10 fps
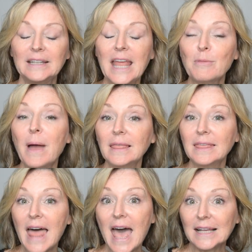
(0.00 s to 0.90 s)
Now my
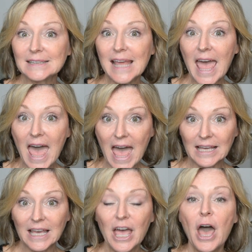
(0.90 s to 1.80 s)
last
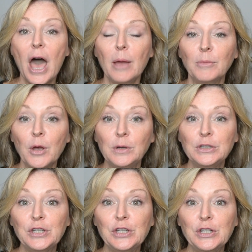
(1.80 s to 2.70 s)
hack, I'm
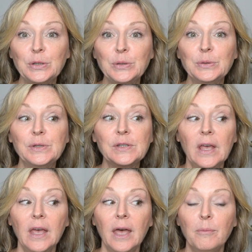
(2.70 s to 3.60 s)
going to use
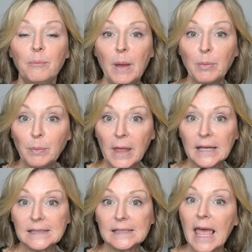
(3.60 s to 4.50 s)
paper
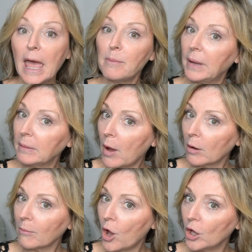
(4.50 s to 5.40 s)
plates and ping
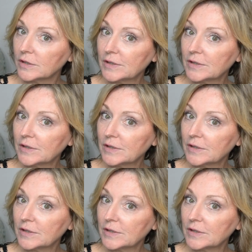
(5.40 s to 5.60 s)
pong balls.